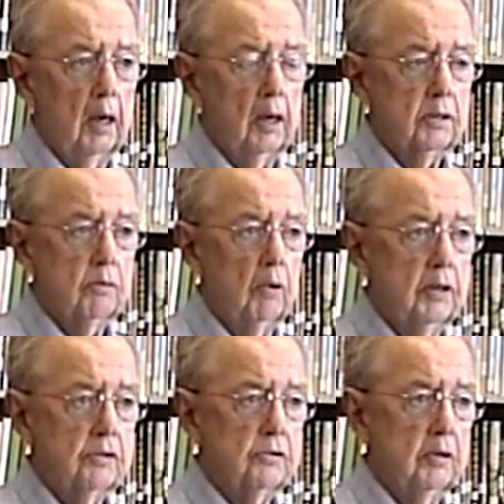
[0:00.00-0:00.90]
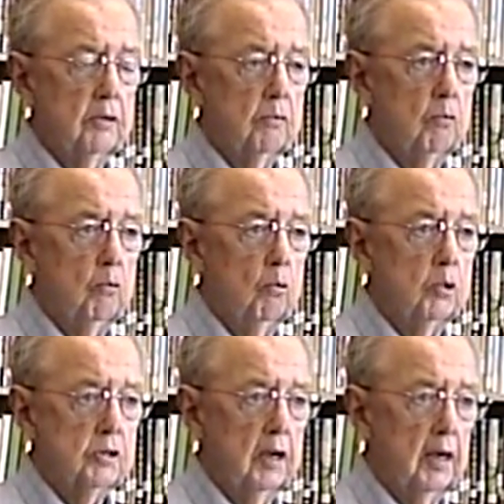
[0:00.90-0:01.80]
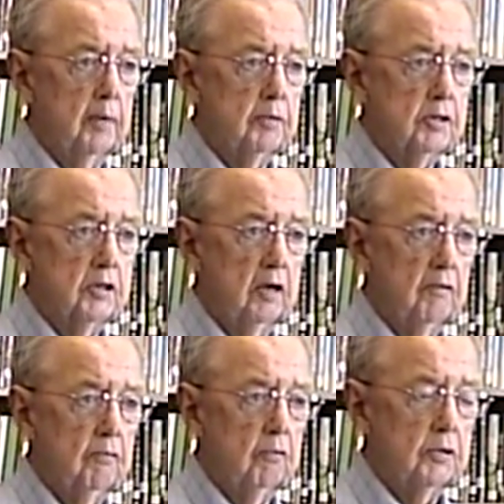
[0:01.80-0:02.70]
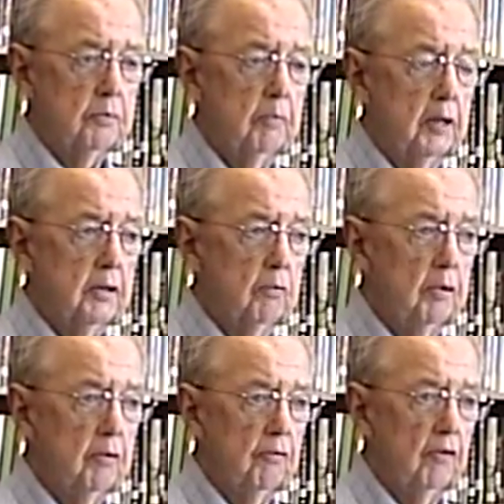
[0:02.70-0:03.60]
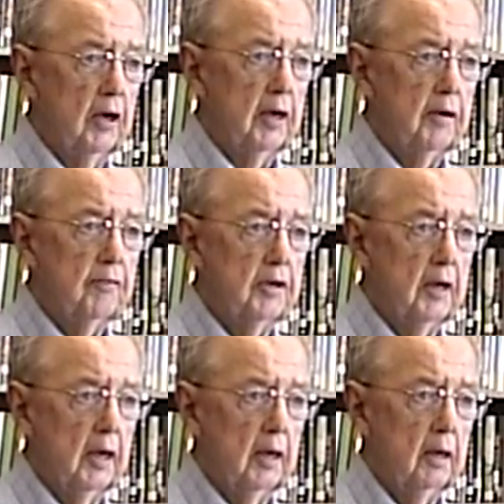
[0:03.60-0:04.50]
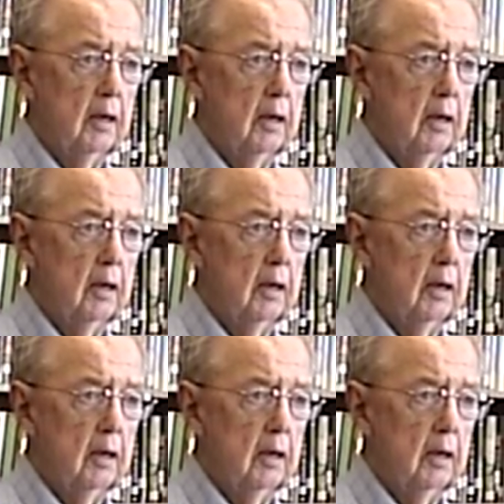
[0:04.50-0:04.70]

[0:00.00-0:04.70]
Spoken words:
our squadron strength was not up to snuff, which meant that we were flying every day.